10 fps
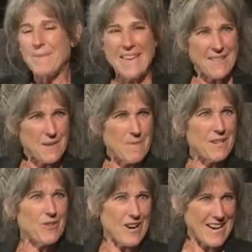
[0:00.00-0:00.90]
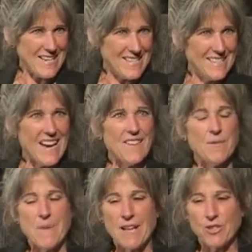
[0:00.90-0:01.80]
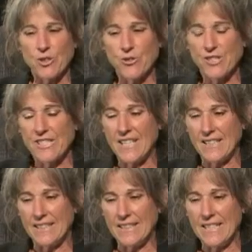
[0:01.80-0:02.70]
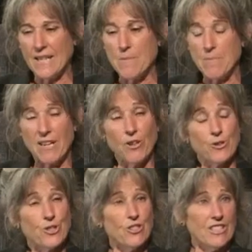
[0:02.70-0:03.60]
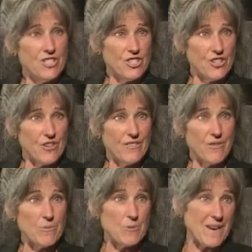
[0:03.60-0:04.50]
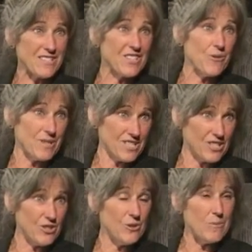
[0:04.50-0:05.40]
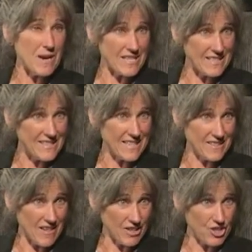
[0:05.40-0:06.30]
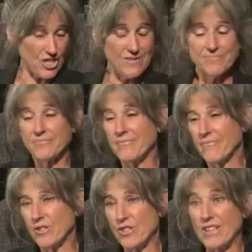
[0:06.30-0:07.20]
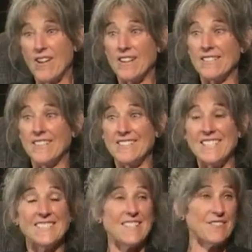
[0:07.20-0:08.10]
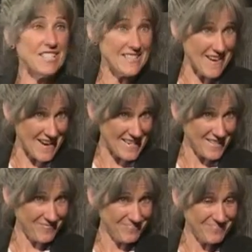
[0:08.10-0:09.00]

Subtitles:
Kathy McGrade. I have a bachelor's in metallurgical engineering from New Mexico Institute of Mining and Technology, which I got in 1979.